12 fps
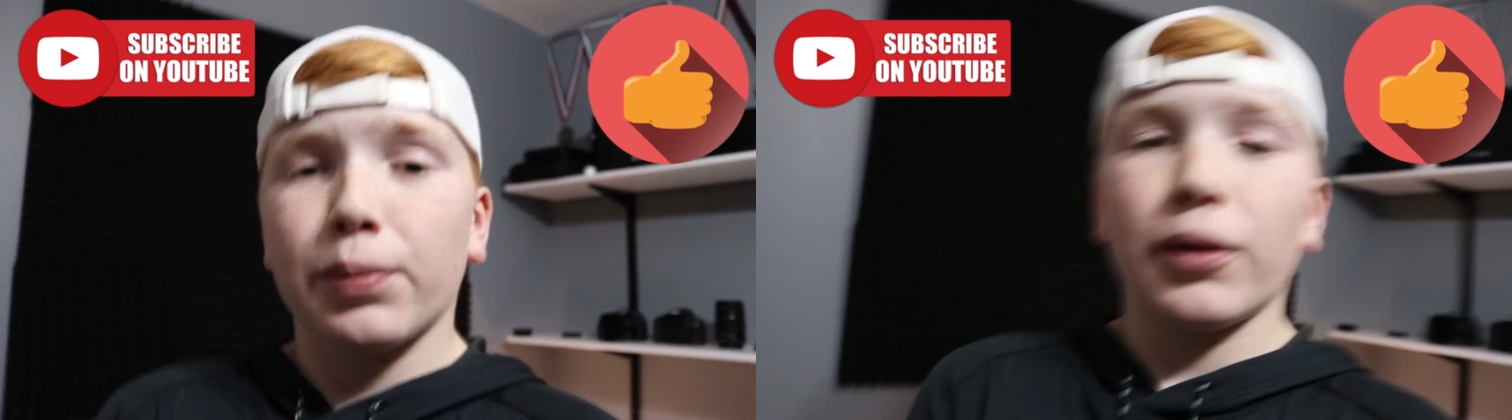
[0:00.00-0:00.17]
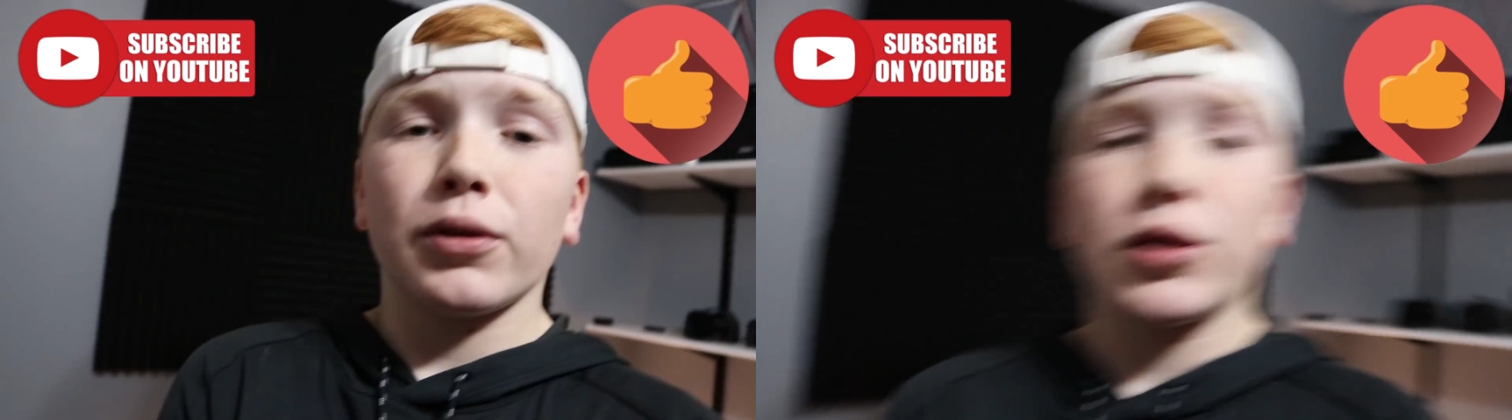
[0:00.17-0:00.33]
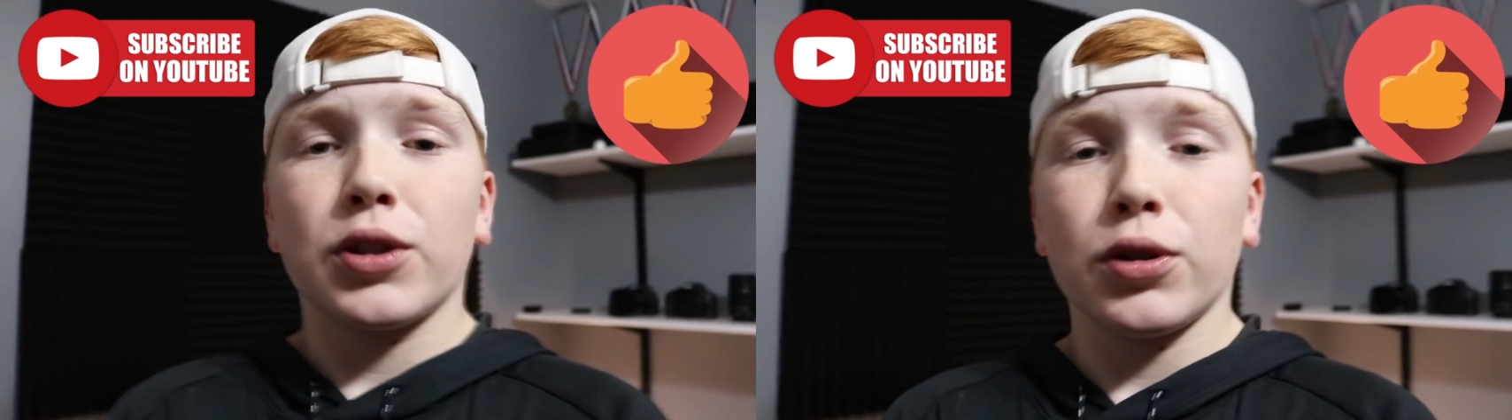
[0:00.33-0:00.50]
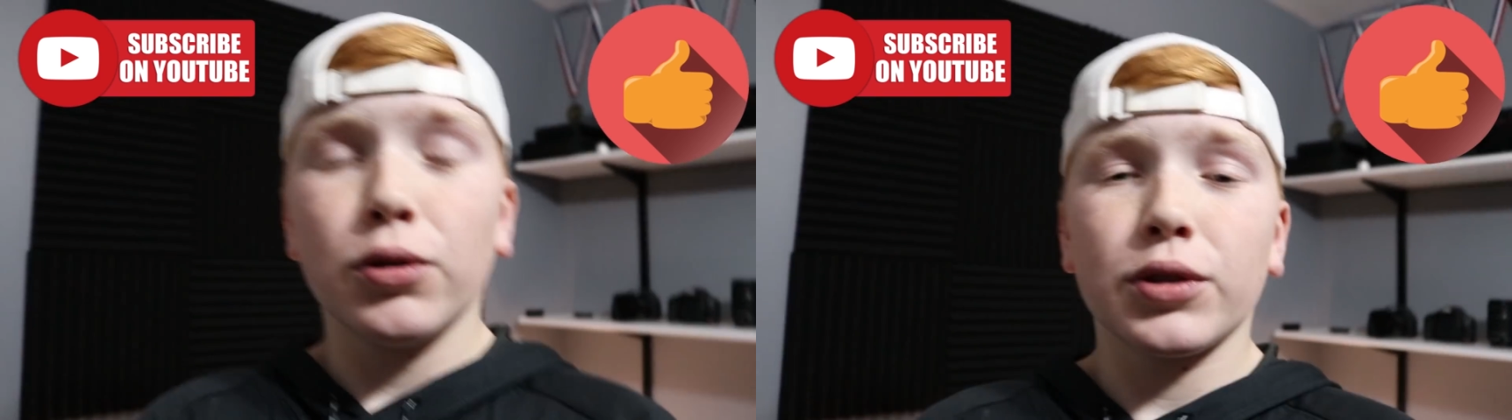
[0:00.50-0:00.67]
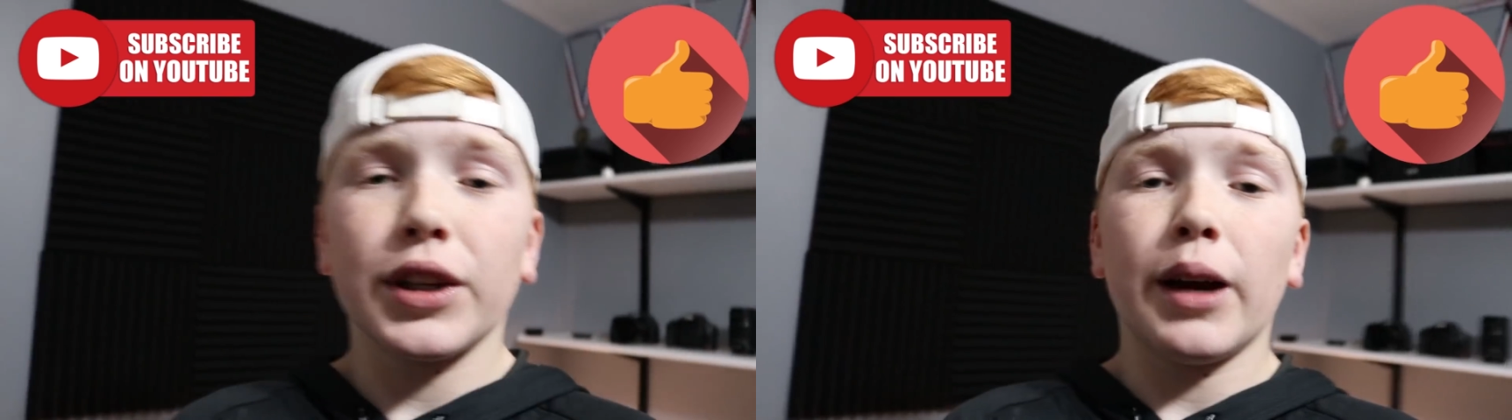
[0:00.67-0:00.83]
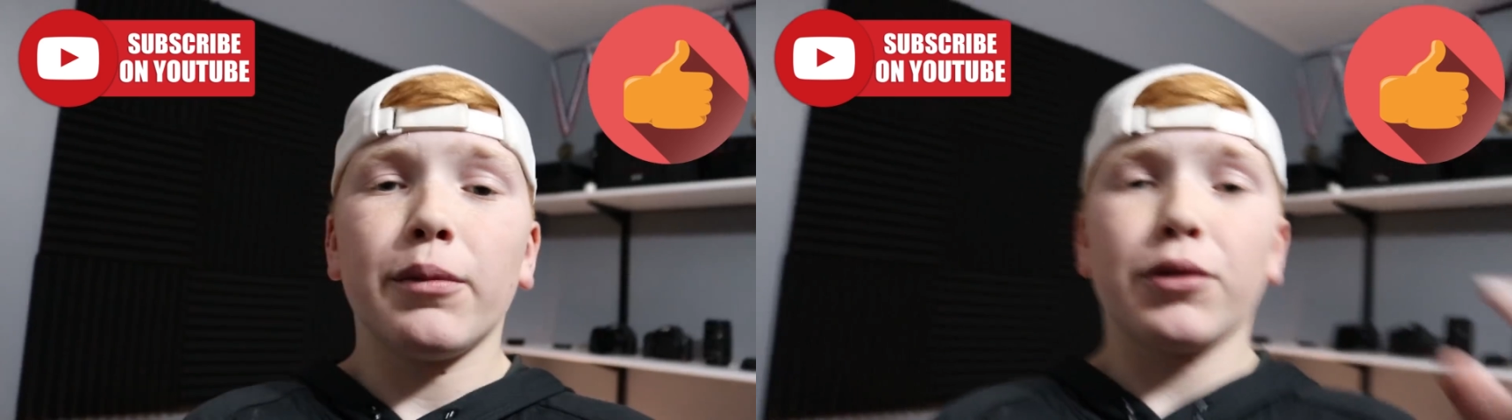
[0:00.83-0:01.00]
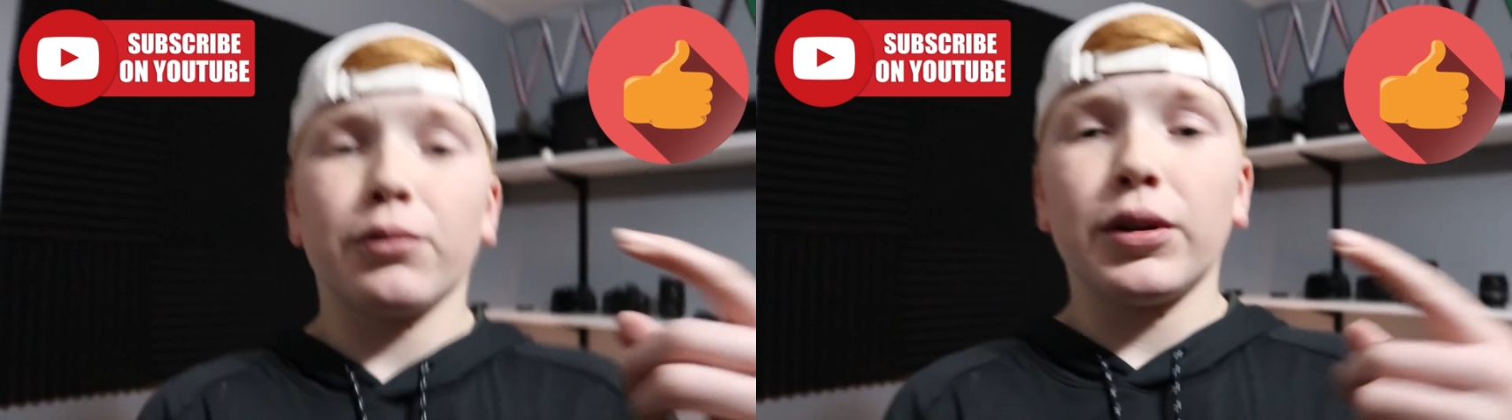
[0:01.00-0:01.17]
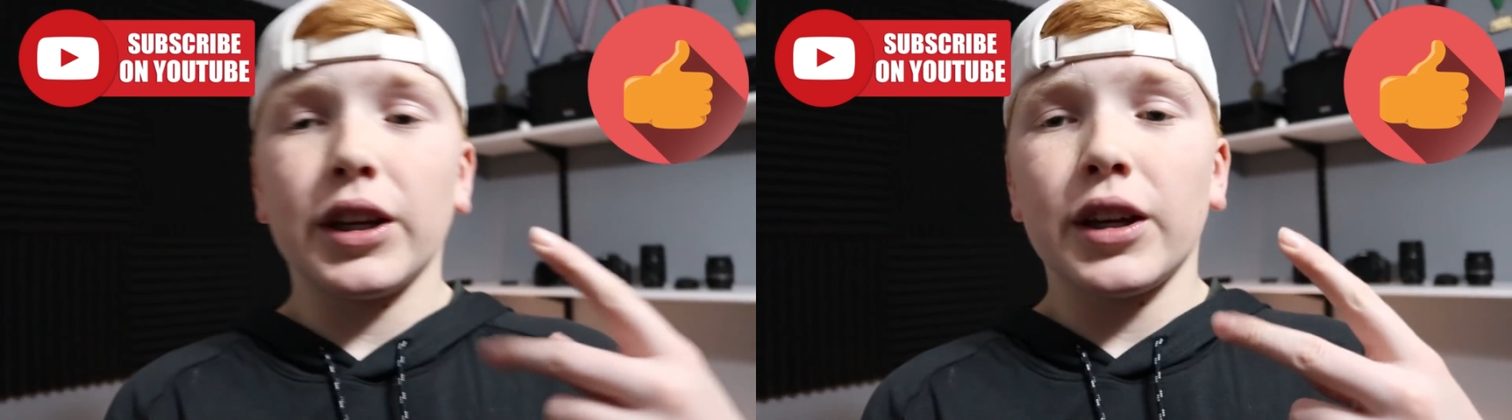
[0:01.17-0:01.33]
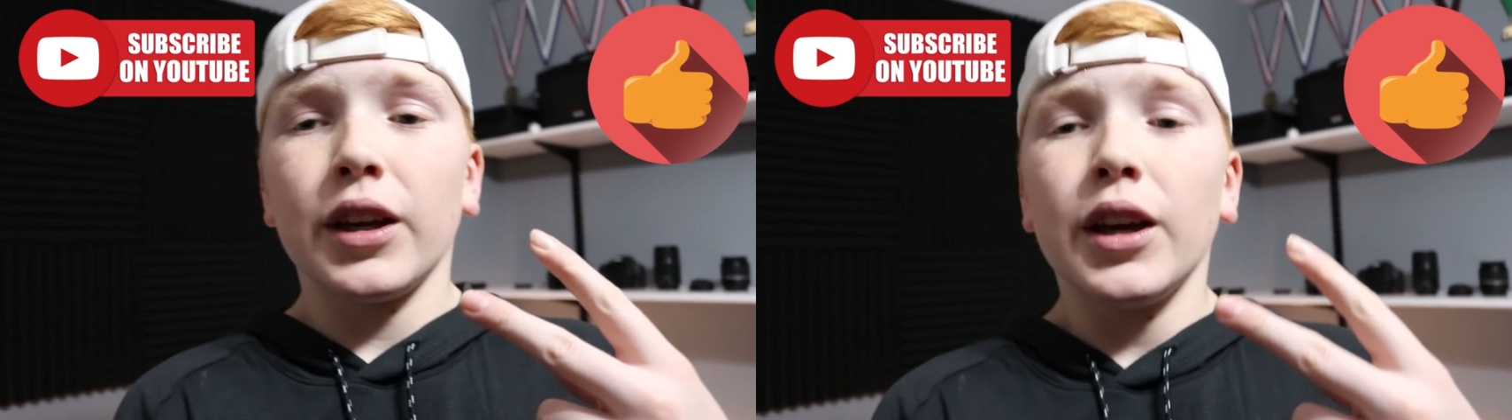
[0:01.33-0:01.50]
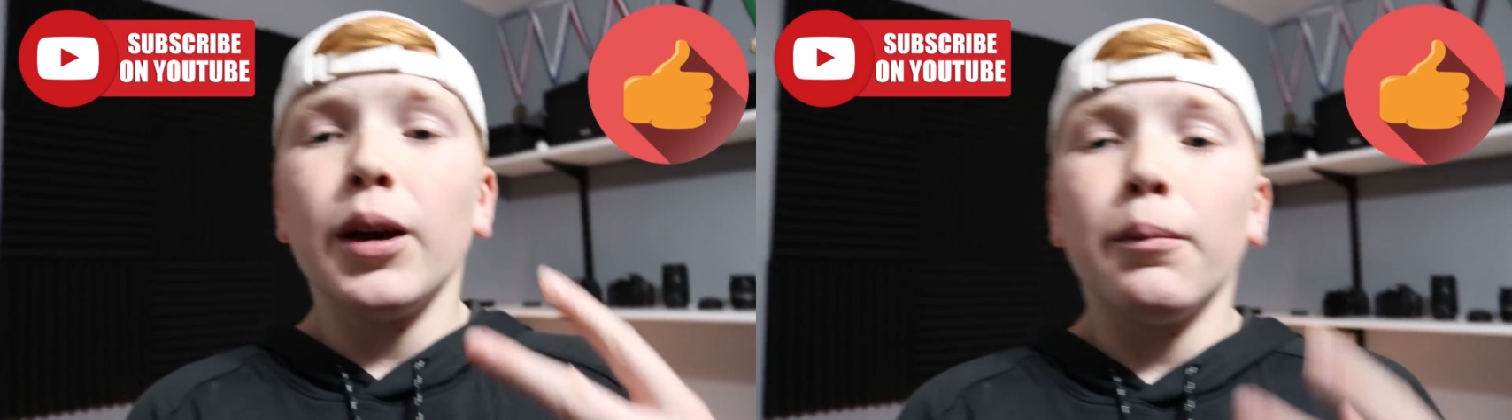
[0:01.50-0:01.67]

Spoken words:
post 2 times a week.